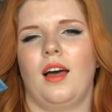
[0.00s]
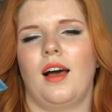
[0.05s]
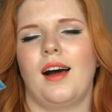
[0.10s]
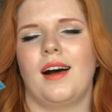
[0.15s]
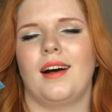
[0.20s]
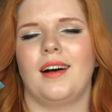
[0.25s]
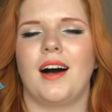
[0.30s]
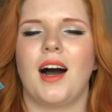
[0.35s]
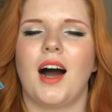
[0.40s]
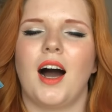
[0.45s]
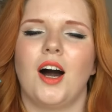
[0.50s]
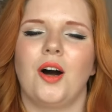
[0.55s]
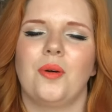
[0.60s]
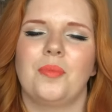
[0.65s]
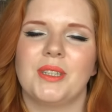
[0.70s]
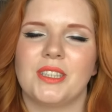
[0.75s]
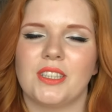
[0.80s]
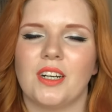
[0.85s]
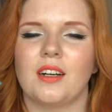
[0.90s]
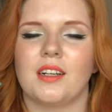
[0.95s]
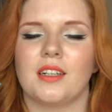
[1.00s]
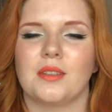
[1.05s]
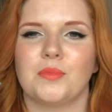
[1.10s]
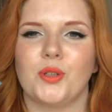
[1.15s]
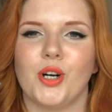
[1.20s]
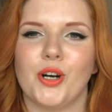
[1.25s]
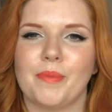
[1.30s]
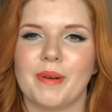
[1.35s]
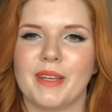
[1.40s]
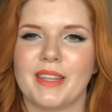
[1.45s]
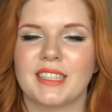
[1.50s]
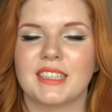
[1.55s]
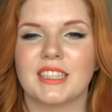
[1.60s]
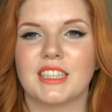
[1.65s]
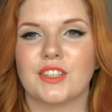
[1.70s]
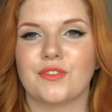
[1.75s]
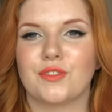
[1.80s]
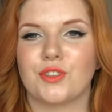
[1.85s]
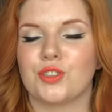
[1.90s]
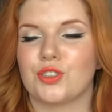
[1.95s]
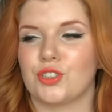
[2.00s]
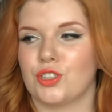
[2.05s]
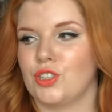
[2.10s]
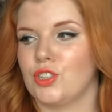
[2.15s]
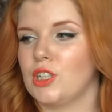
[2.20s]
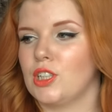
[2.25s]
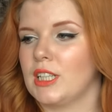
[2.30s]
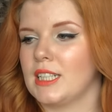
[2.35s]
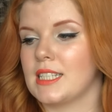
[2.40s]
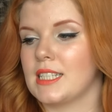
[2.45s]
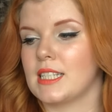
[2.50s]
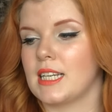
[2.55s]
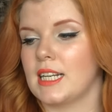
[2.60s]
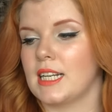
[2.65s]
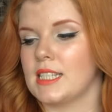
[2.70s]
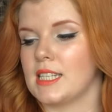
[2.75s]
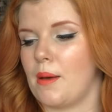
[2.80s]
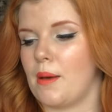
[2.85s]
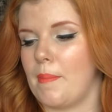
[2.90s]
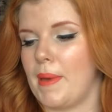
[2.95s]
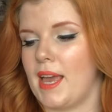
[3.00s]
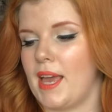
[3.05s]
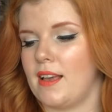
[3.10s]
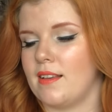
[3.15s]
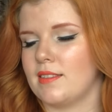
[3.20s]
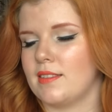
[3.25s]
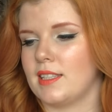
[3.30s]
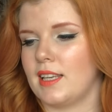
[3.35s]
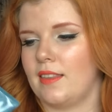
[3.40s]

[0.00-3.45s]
I'll be talking more about this in the future because it is a maze.